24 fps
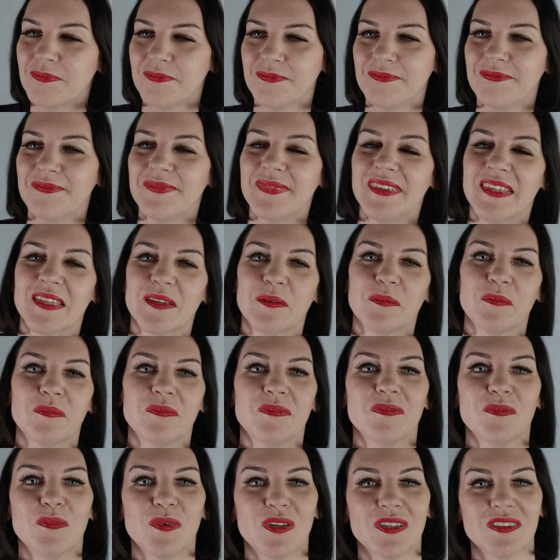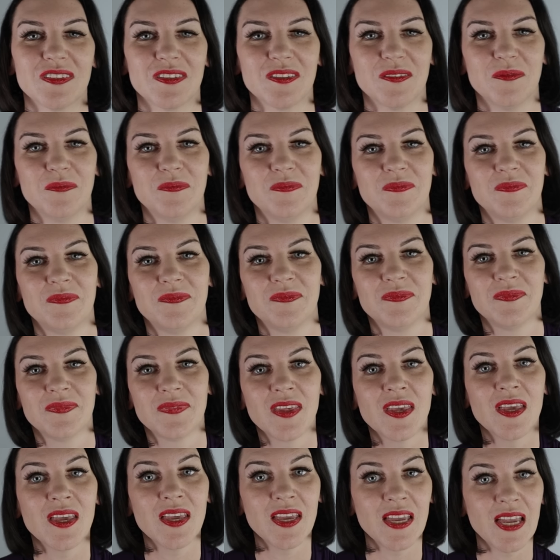Yeah, well done.
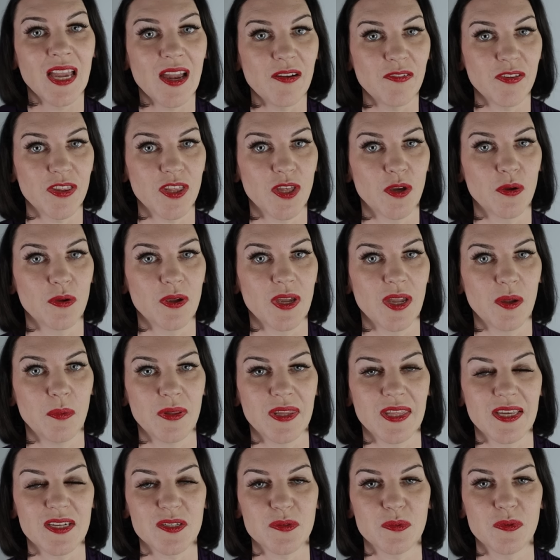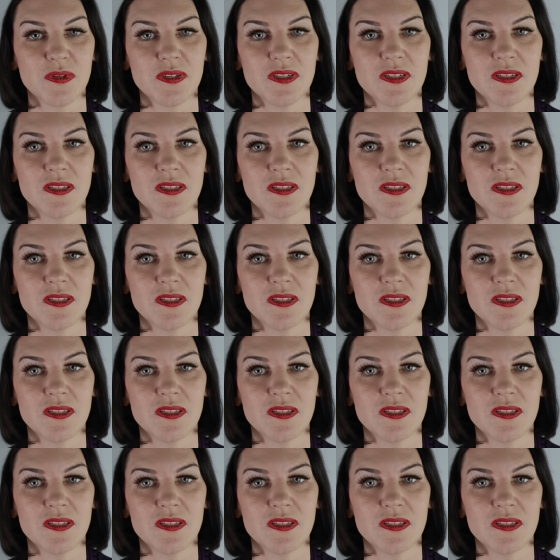Everything okay with that one?